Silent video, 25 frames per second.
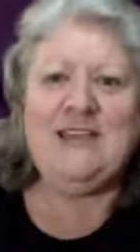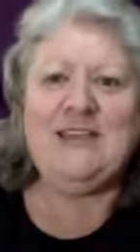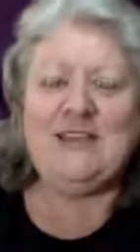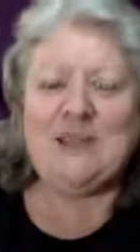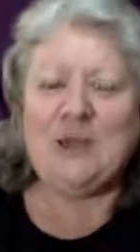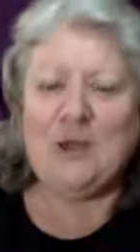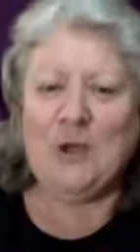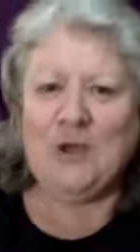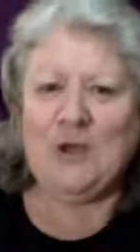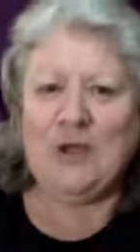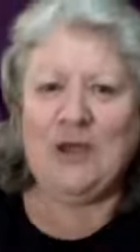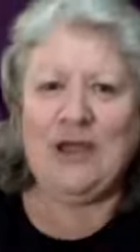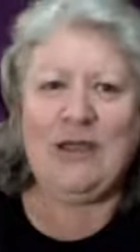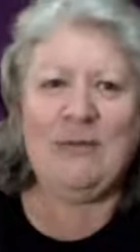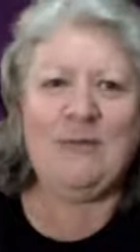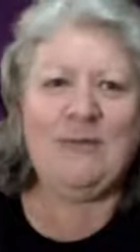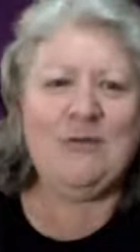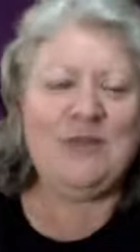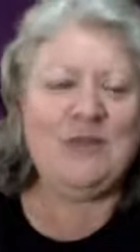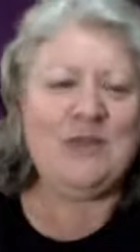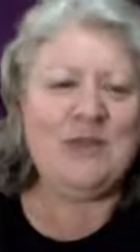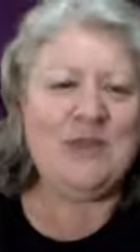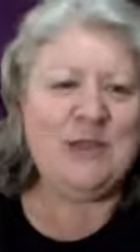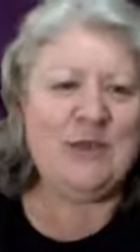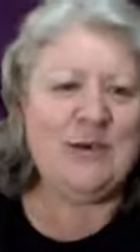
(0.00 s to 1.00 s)
the um,
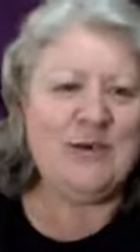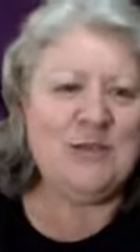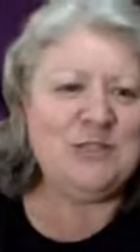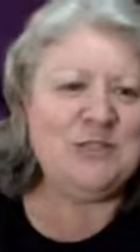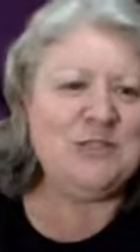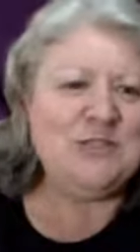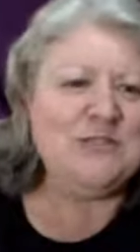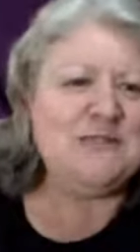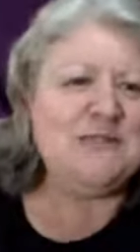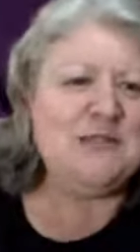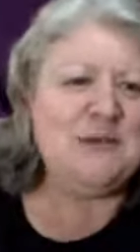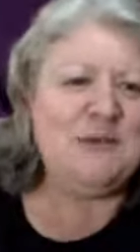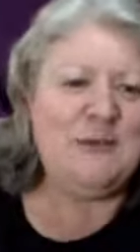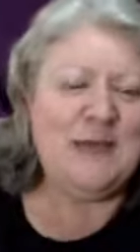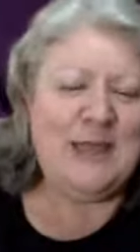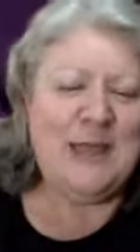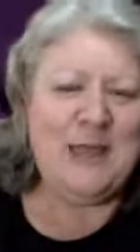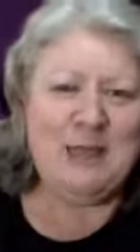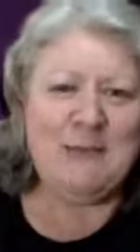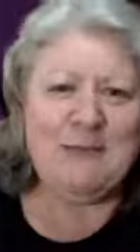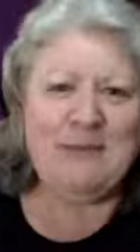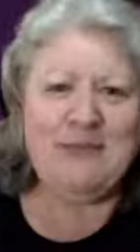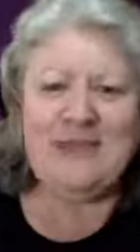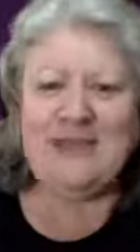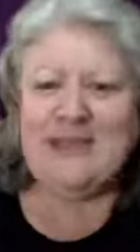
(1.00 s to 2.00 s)
with the questions that were
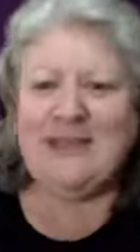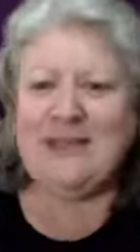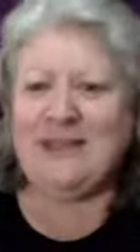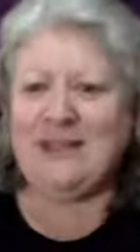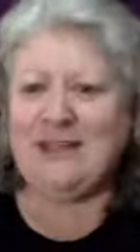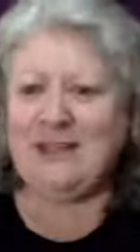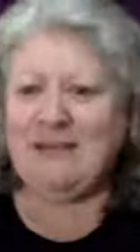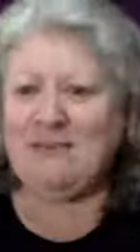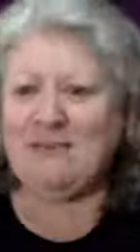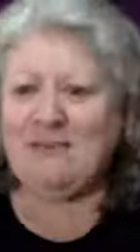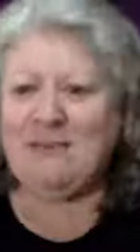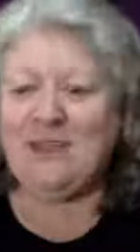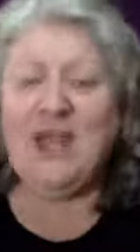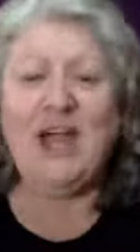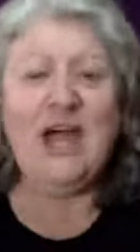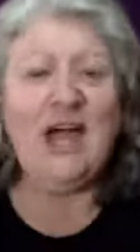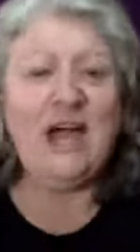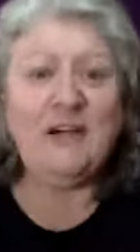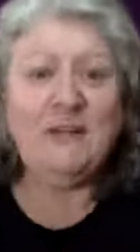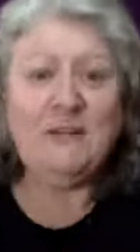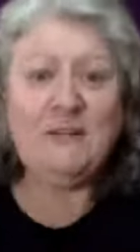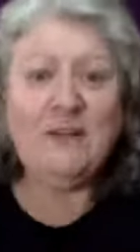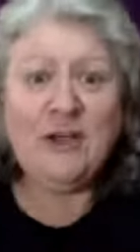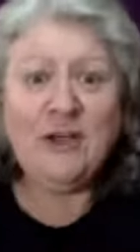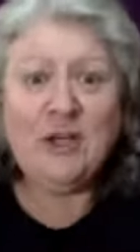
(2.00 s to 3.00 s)
coming in. Um,
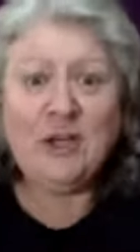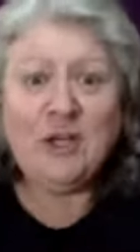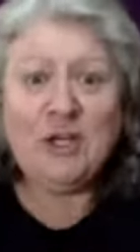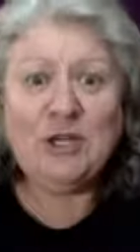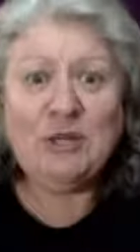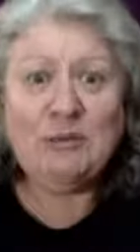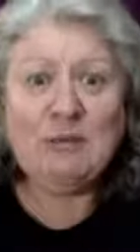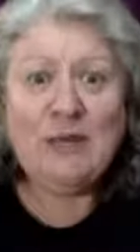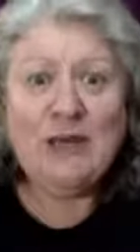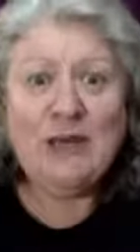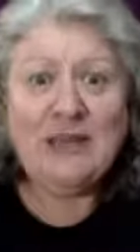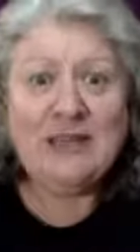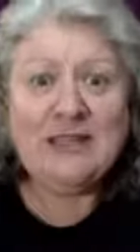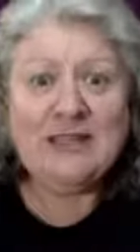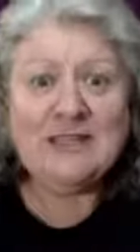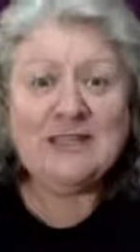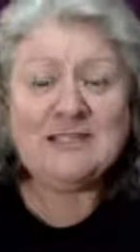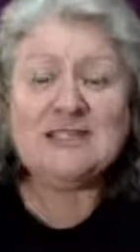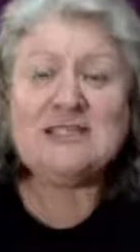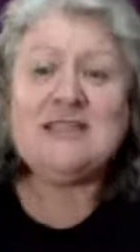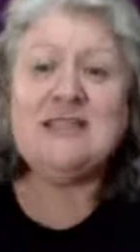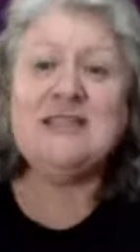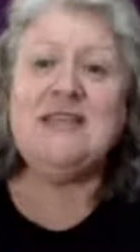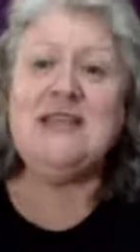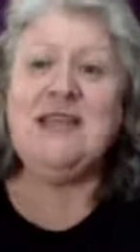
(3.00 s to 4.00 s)
I felt good about
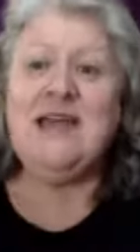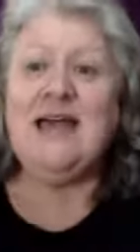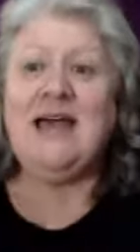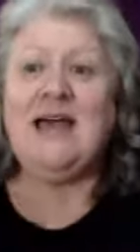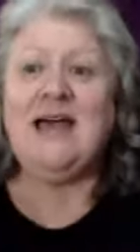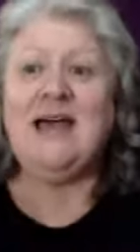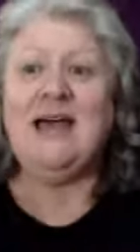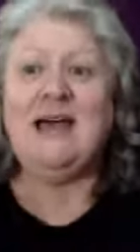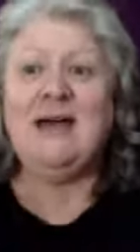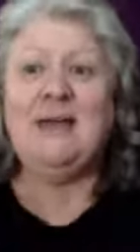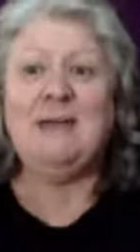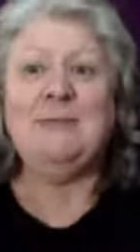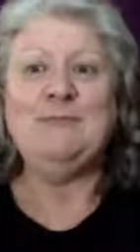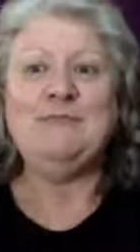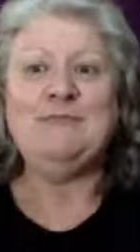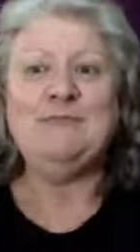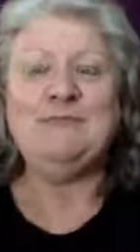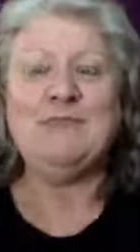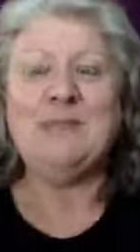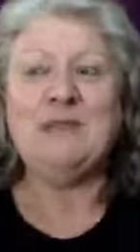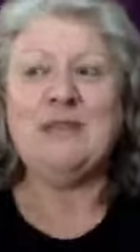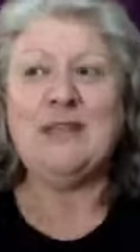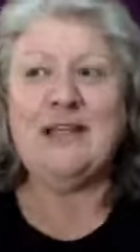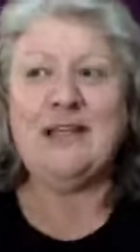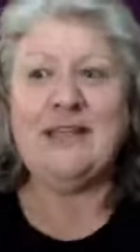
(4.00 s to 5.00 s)
it.
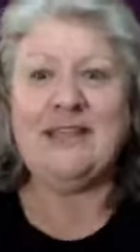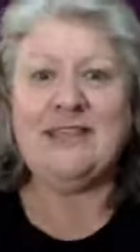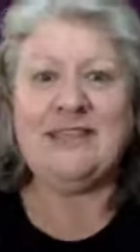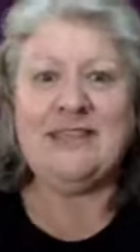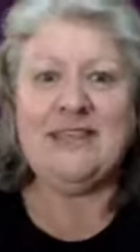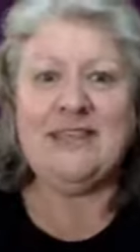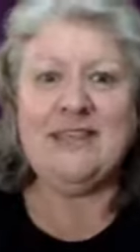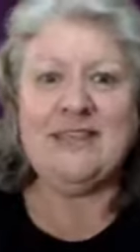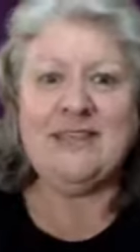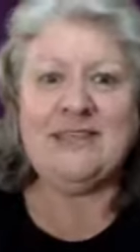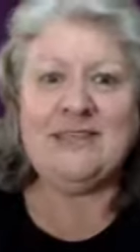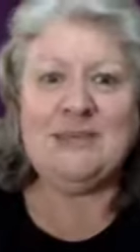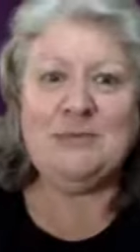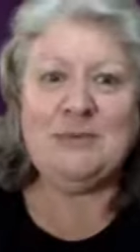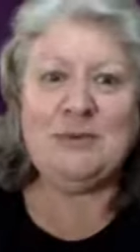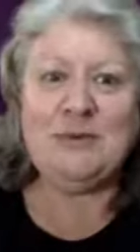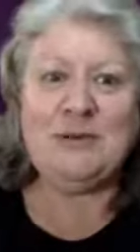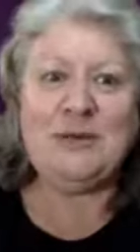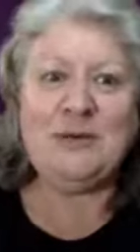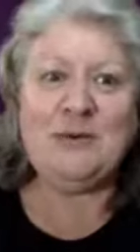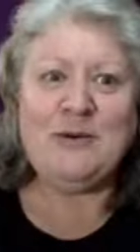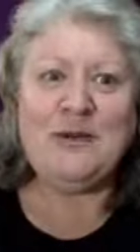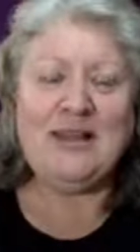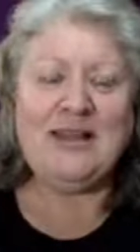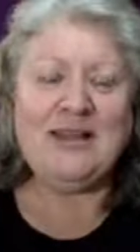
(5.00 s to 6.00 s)
Um, I think I did
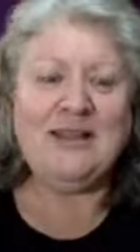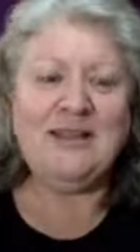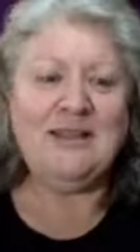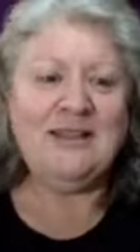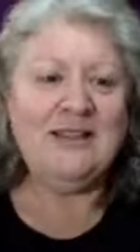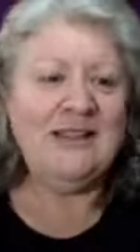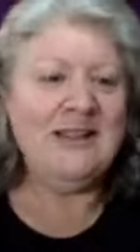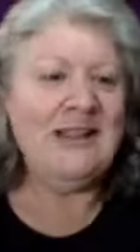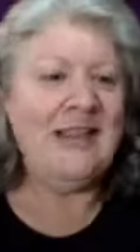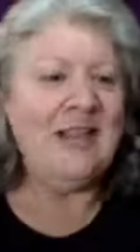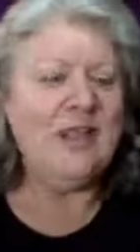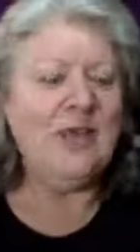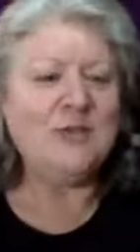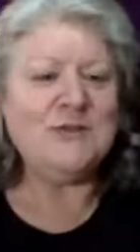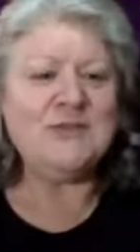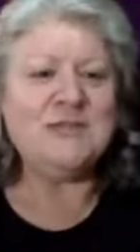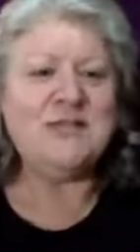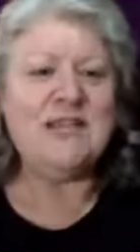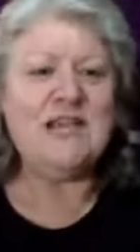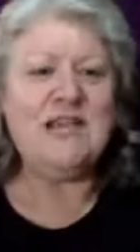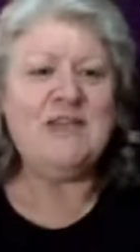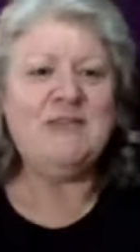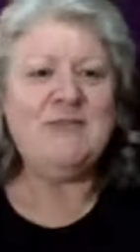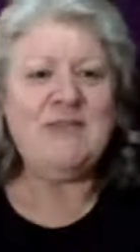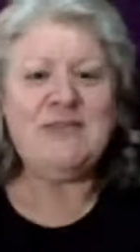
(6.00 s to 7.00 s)
pretty well. He
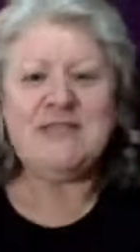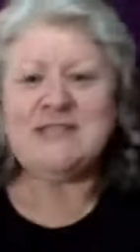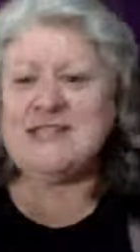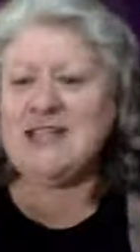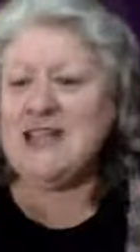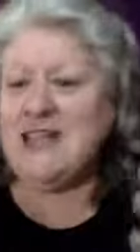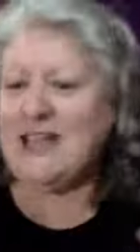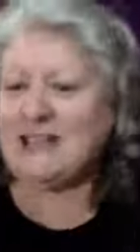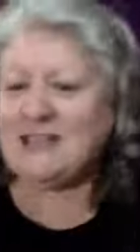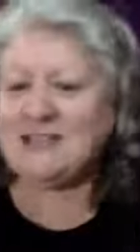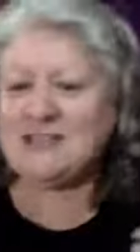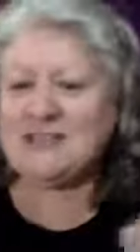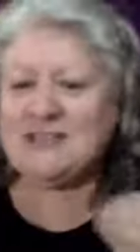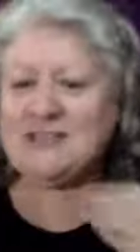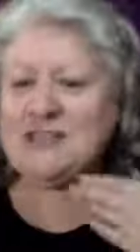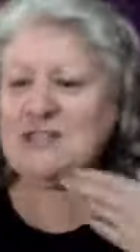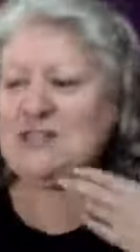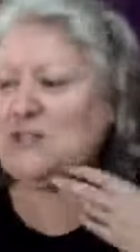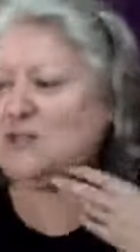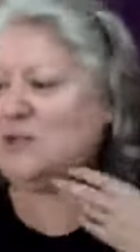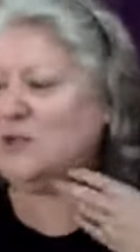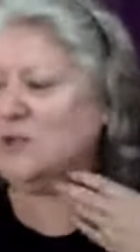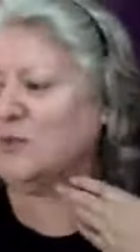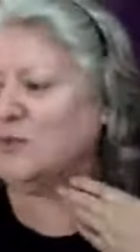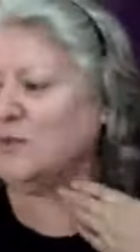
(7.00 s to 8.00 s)
also gave me a task to
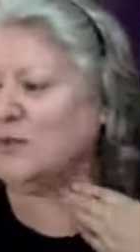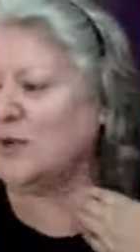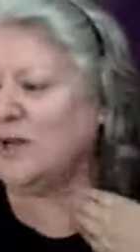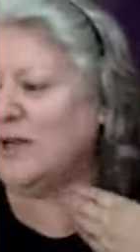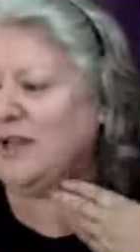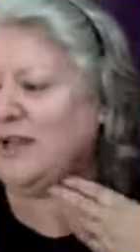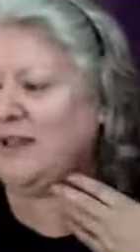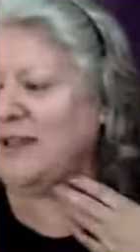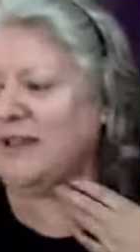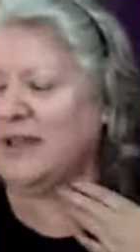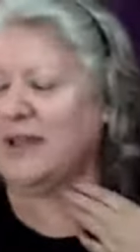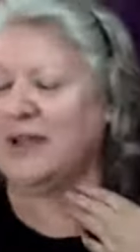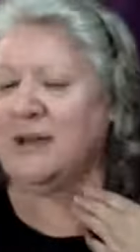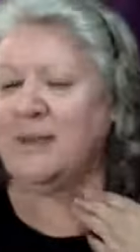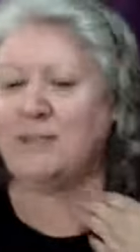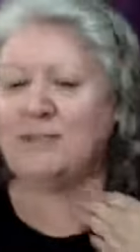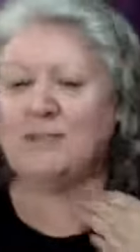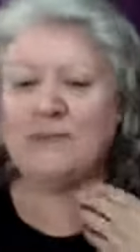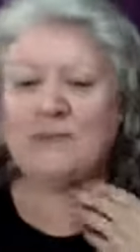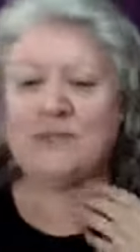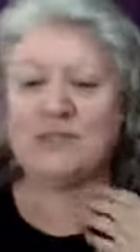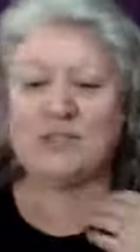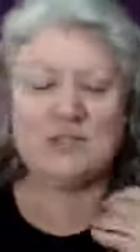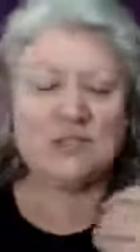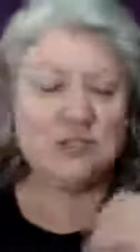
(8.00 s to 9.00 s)
do while
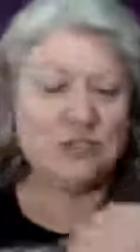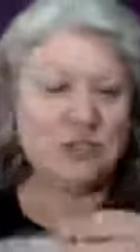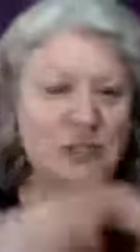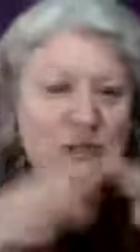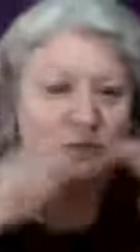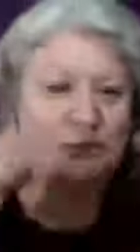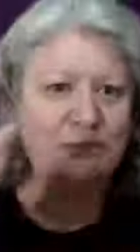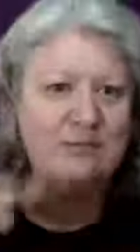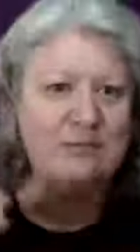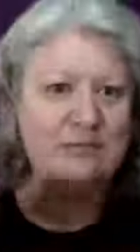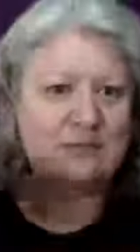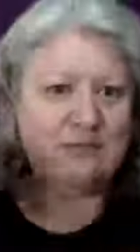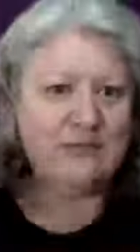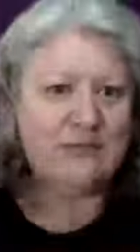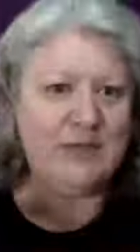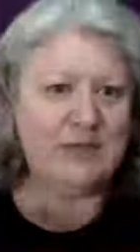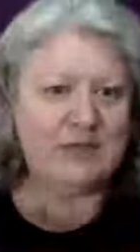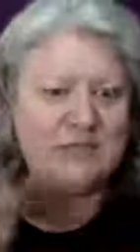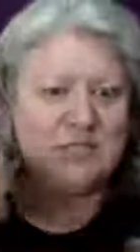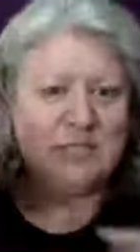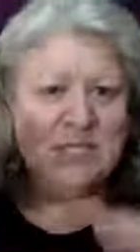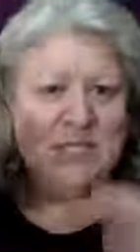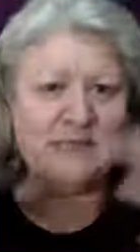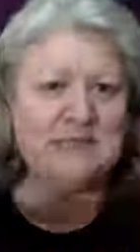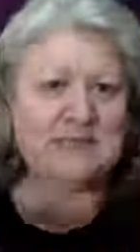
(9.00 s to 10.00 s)
um, during
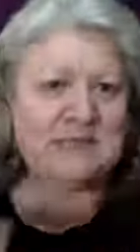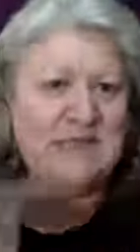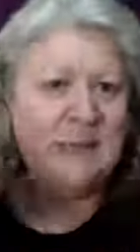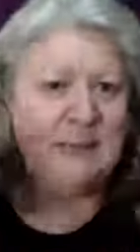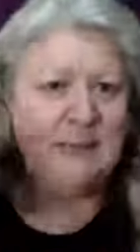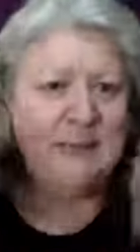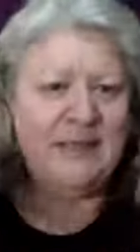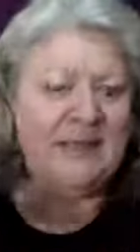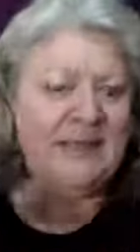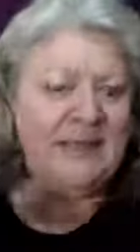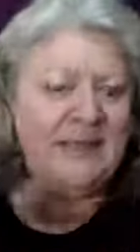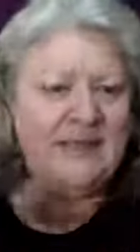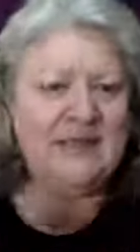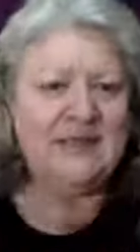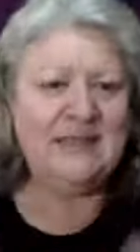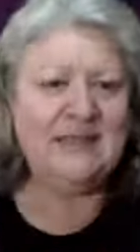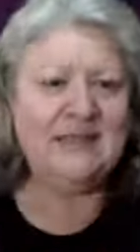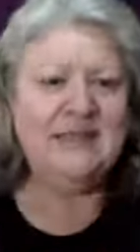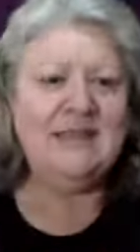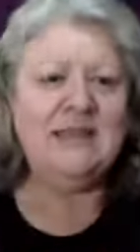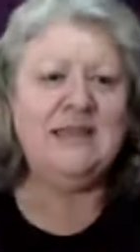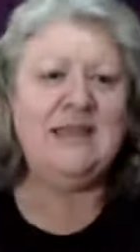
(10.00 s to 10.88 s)
the chats coming in,